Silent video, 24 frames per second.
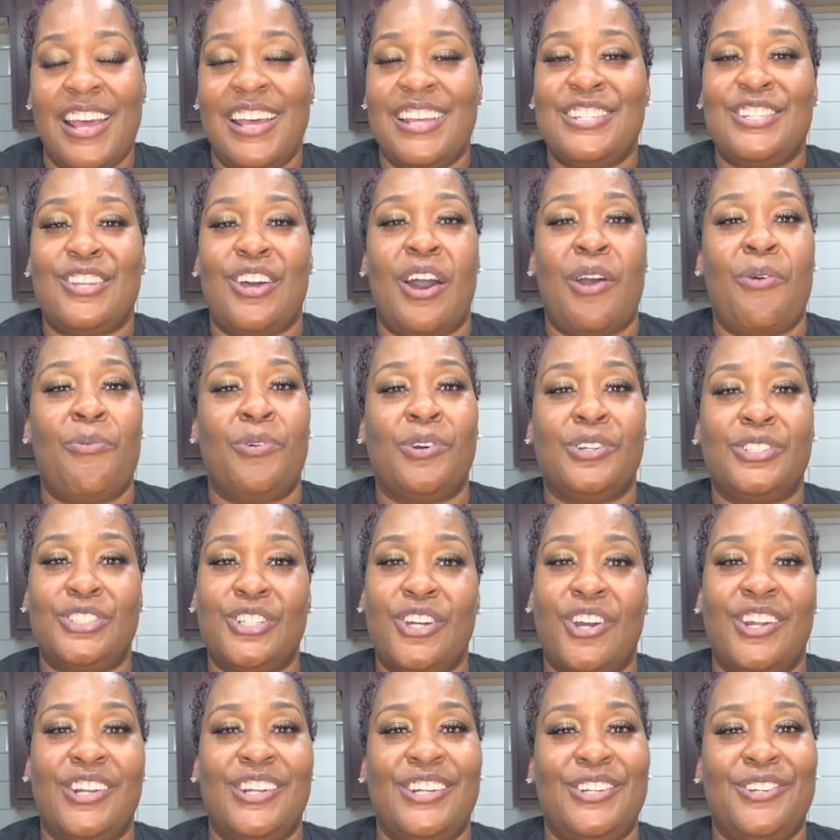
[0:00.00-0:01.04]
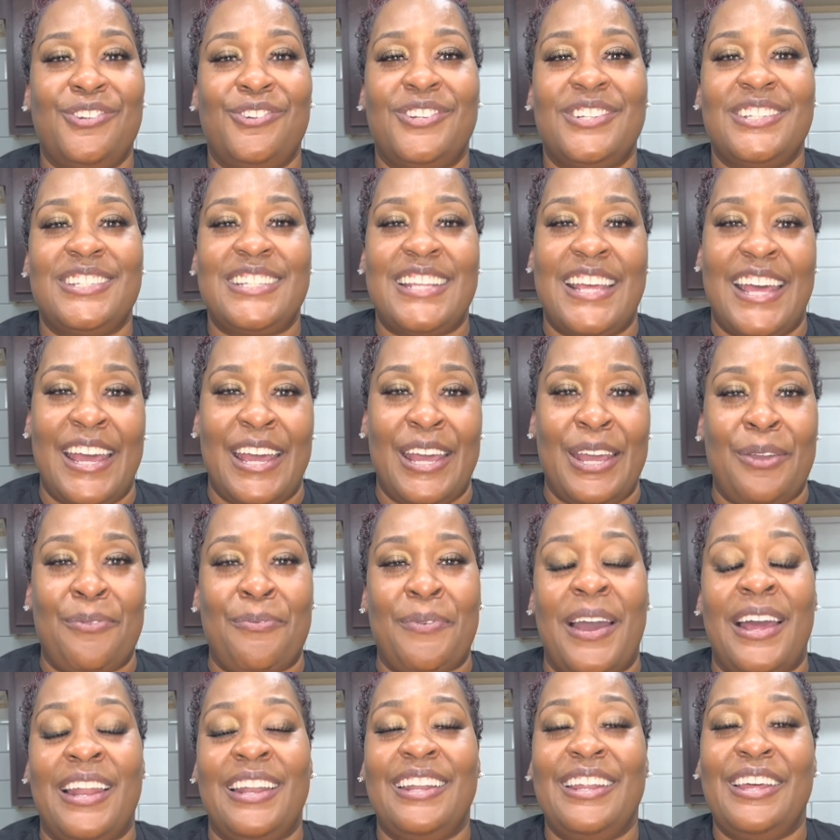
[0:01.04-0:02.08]
So I want y'all to do the same.
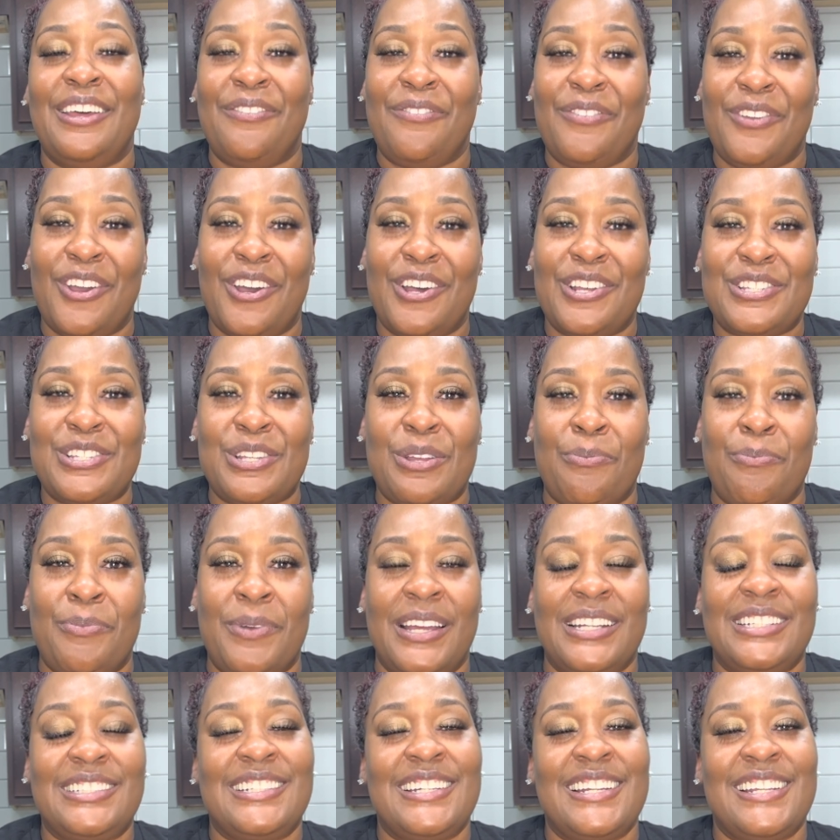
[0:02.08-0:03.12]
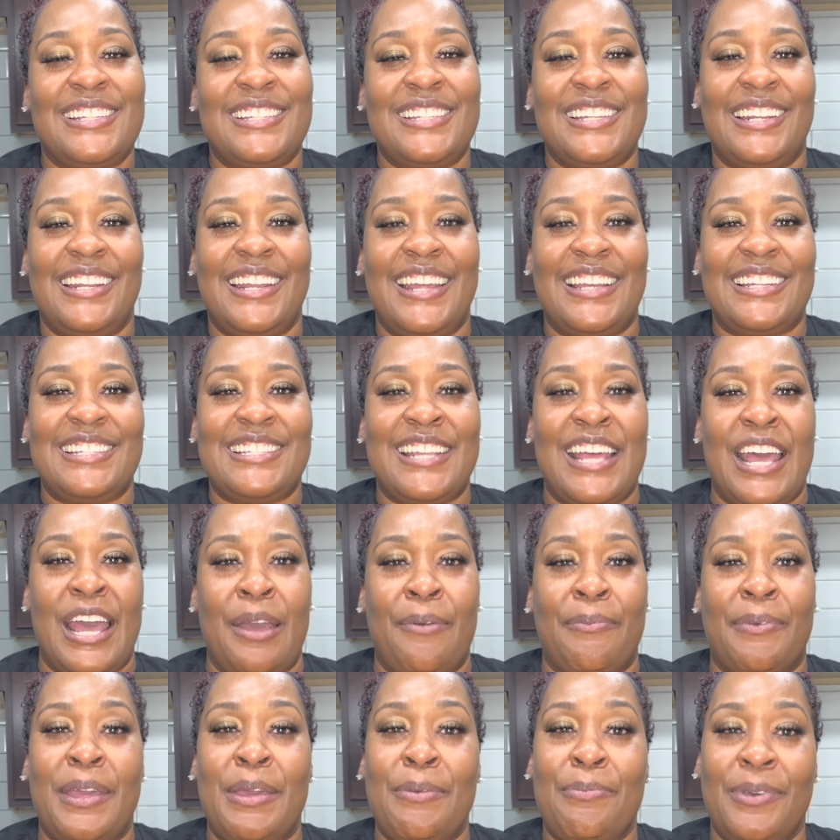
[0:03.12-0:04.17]
I love y'all so much. And until next time,
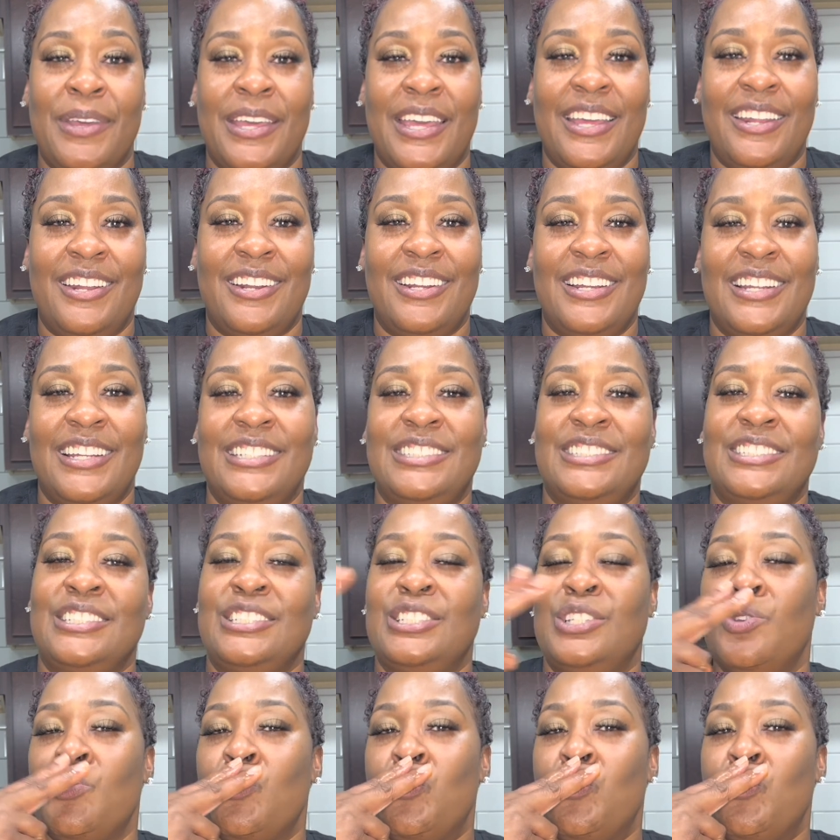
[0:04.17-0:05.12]
keep it keto-licious.